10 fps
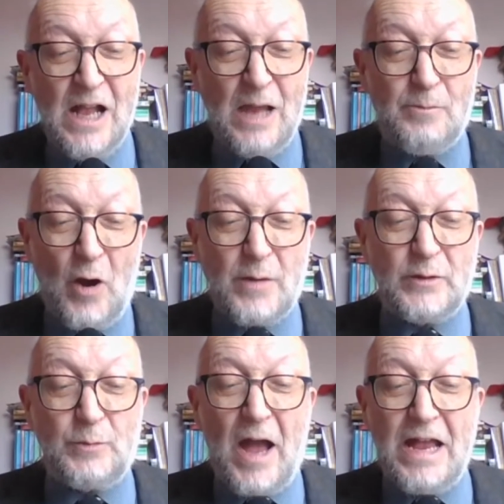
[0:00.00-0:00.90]
and
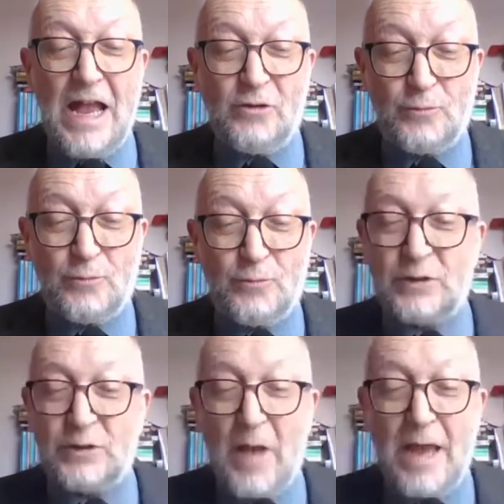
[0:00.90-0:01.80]
poems by
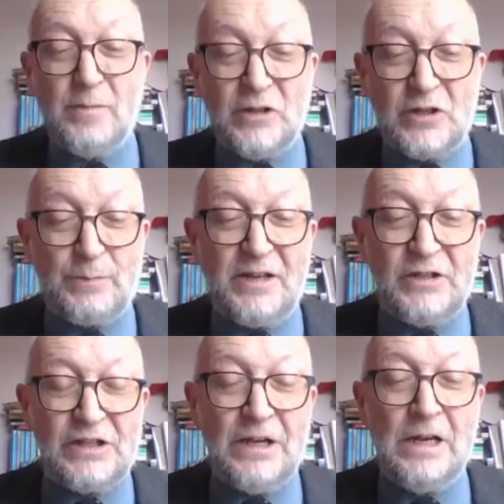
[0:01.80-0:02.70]
Edmund
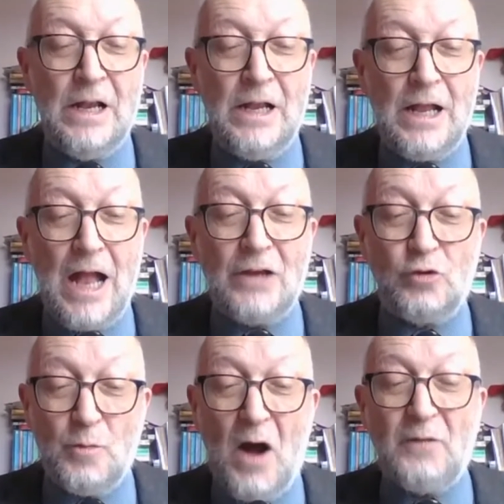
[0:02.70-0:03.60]
Spenser,
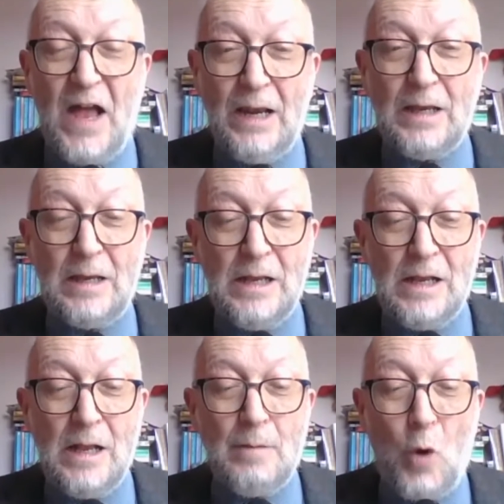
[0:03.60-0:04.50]
Andrew Marvell,
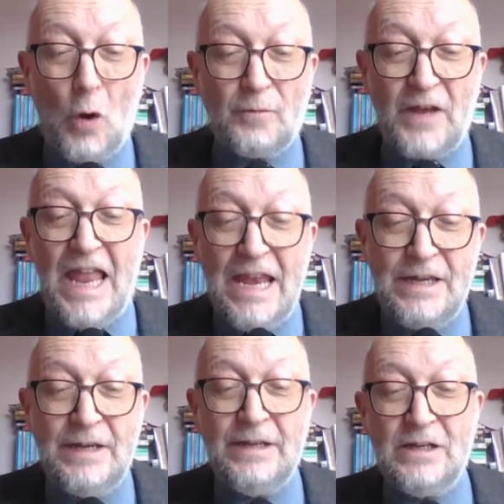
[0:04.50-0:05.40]
Paul Verlaine,
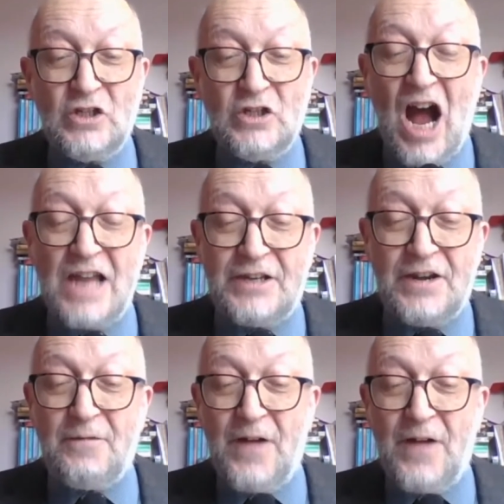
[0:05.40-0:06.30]
Gerard de
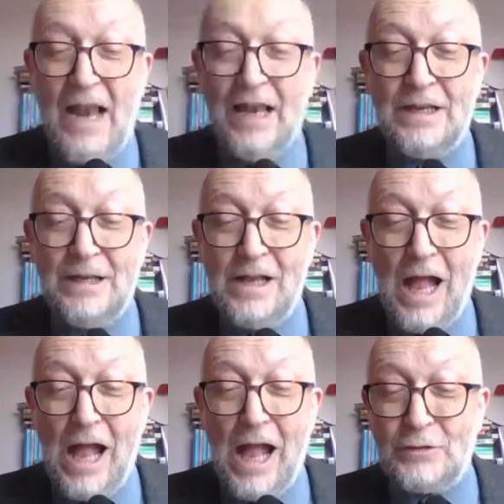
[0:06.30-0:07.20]
Nerval,
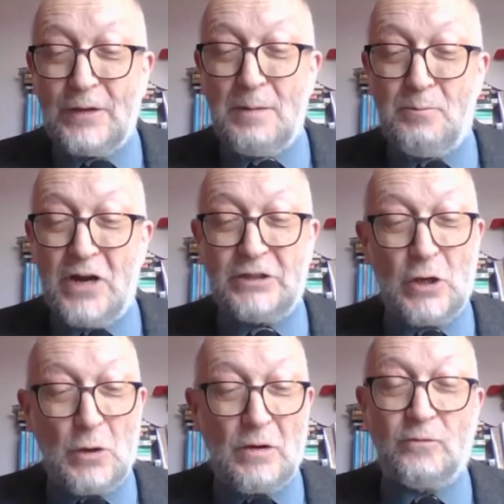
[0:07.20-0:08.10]
and the
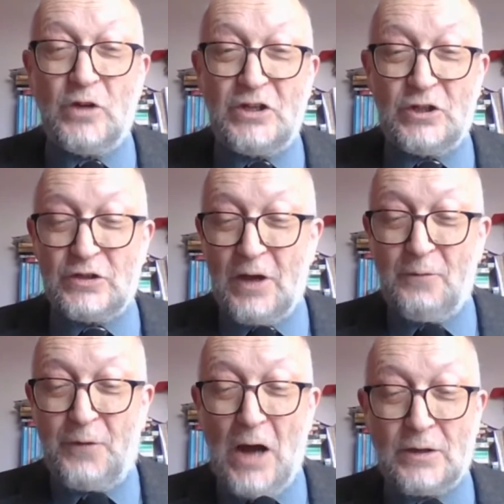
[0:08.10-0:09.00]
libretto of Richard
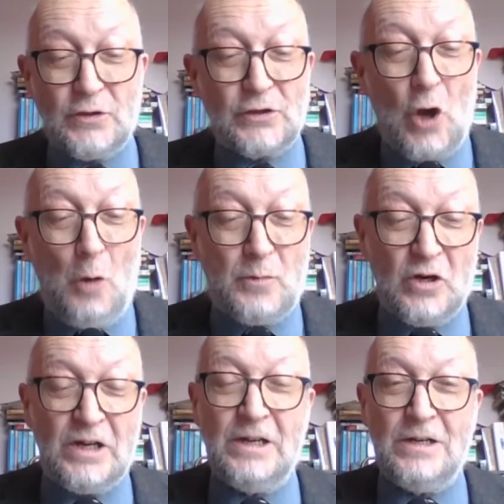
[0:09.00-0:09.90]
Wagner's
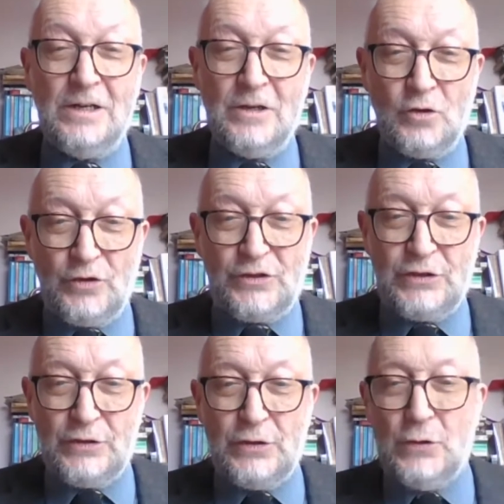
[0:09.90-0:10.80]
opera,
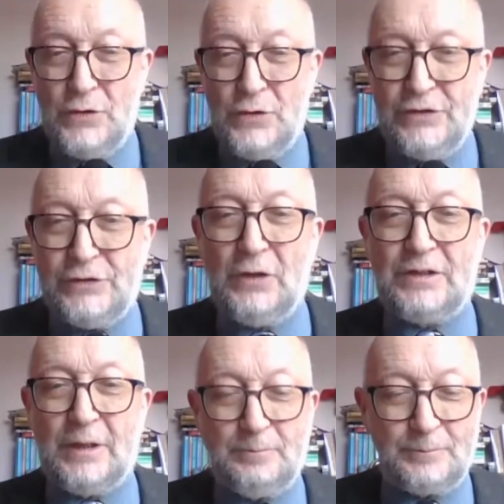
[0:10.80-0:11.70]
Tristan and
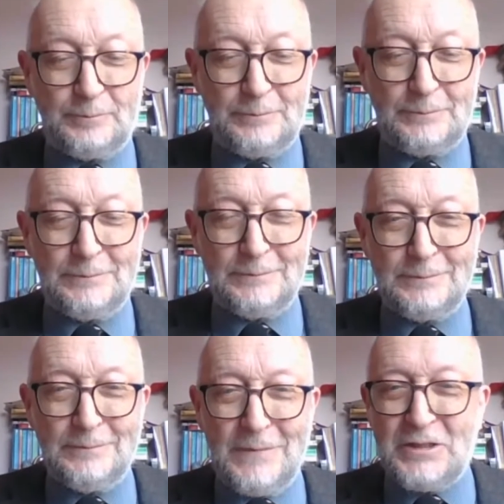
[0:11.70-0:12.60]
Isolde.
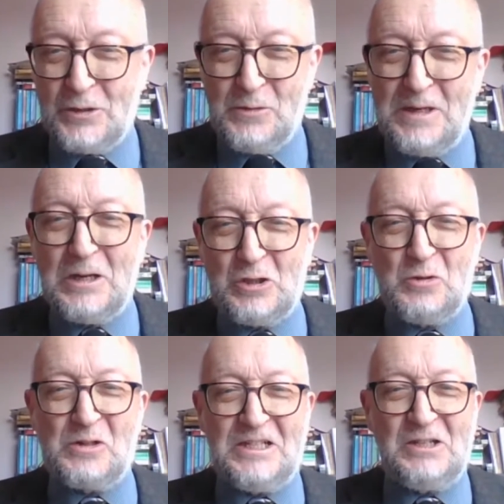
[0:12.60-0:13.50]
That's only a
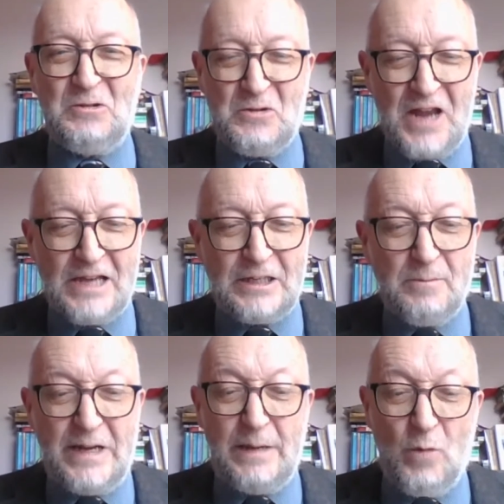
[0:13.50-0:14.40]
short list, you could add
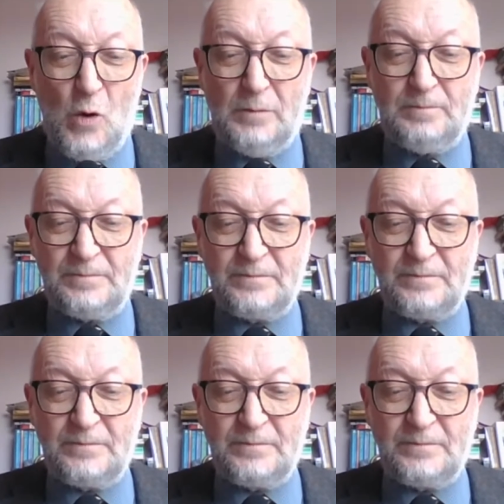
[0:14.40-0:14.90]
many more.